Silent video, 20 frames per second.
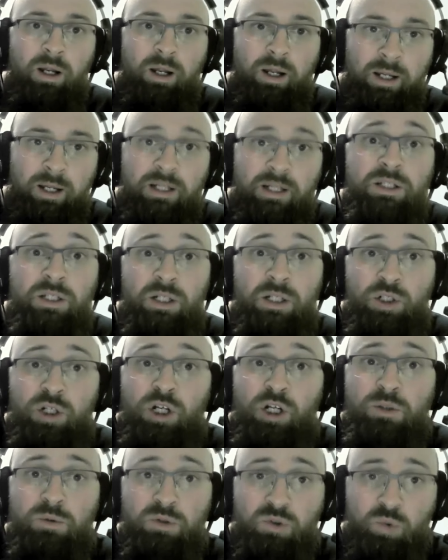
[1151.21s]
Here's the
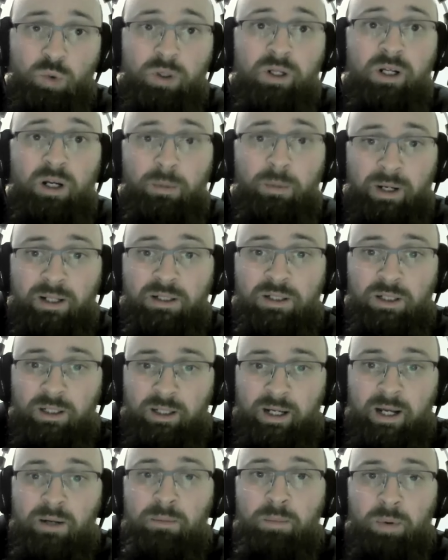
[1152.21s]
adjustments we're going to make to the
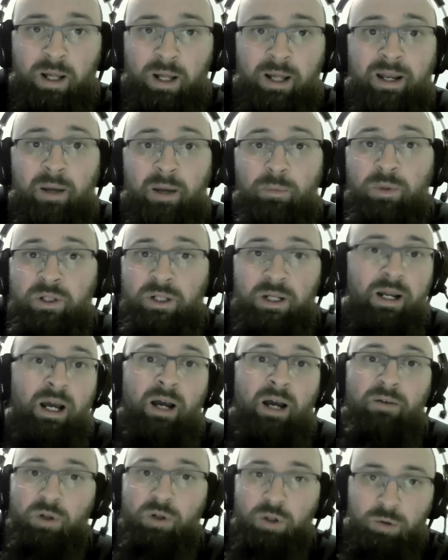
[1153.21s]
game plan that we didn't
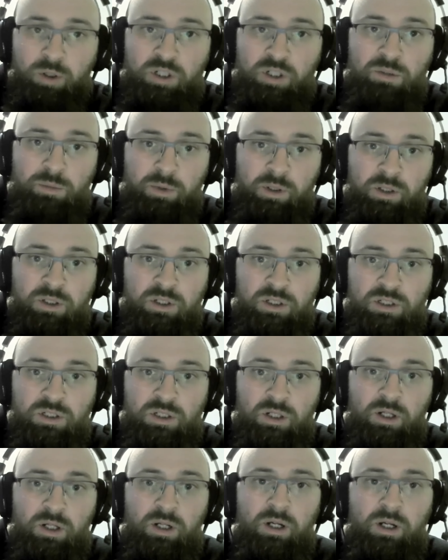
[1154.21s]
have at Christmas.